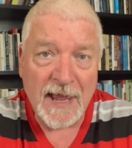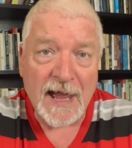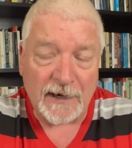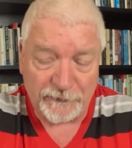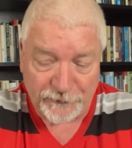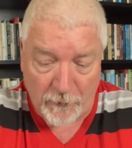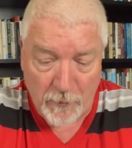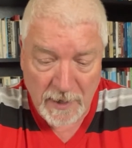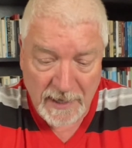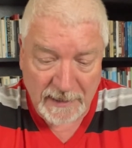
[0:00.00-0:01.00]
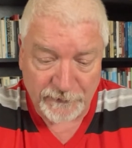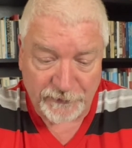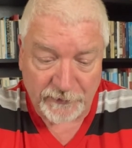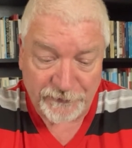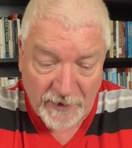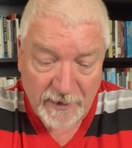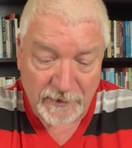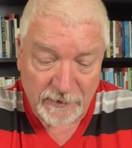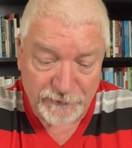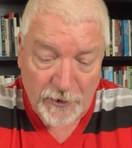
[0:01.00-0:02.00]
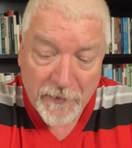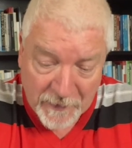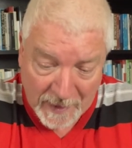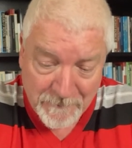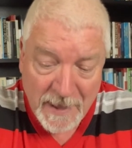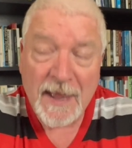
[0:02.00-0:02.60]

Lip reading: And so his son, Jotham,